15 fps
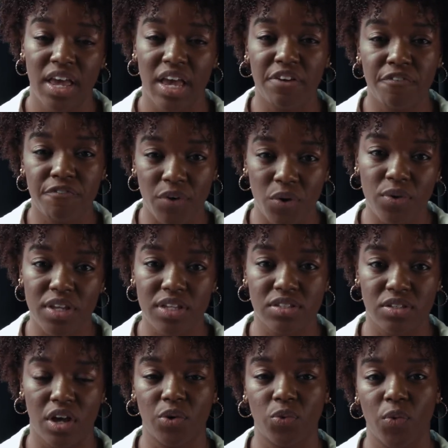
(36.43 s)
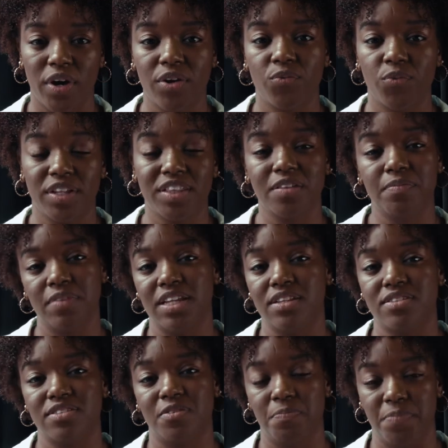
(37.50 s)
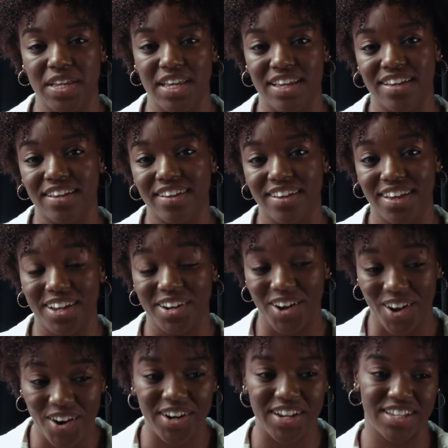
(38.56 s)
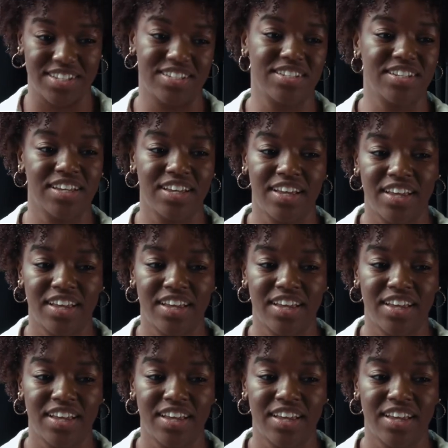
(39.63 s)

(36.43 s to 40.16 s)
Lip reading: and focus on what it really means to be an artist.